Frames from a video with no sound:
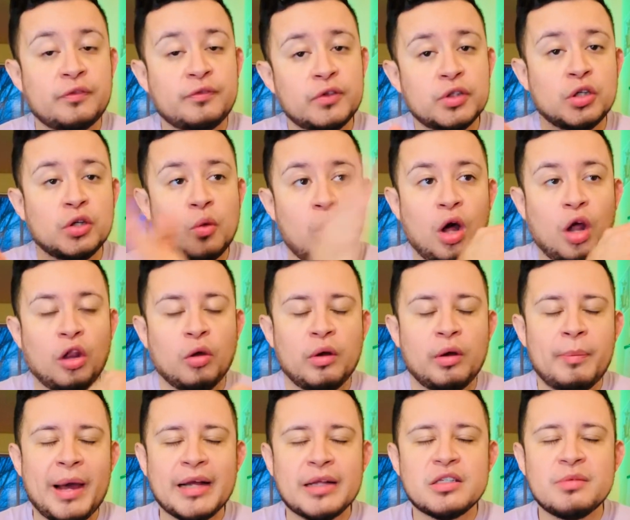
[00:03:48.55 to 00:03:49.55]
If you go all the way
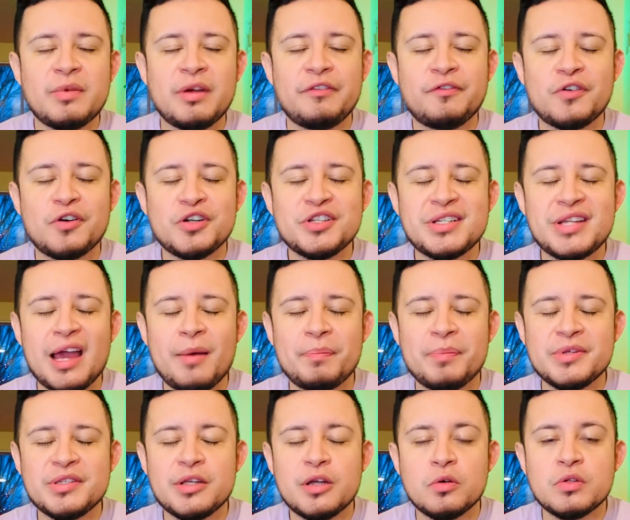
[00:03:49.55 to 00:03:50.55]
back to my first
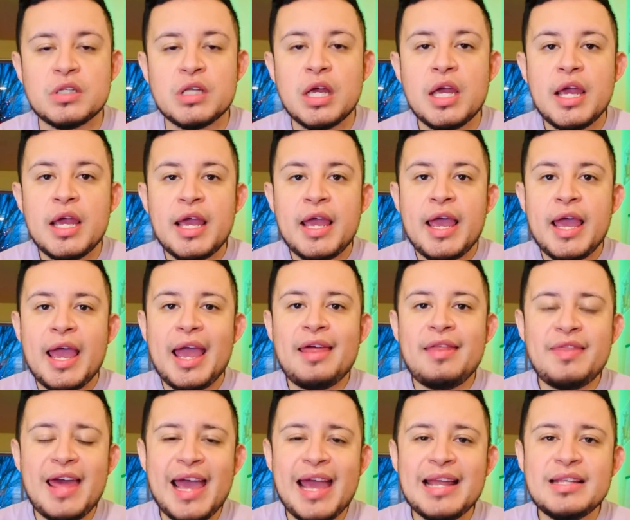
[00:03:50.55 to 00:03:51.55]
episodes,
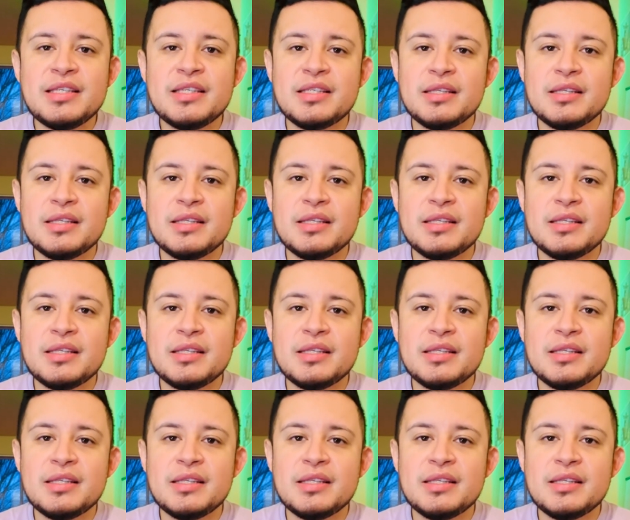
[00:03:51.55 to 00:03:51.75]
and then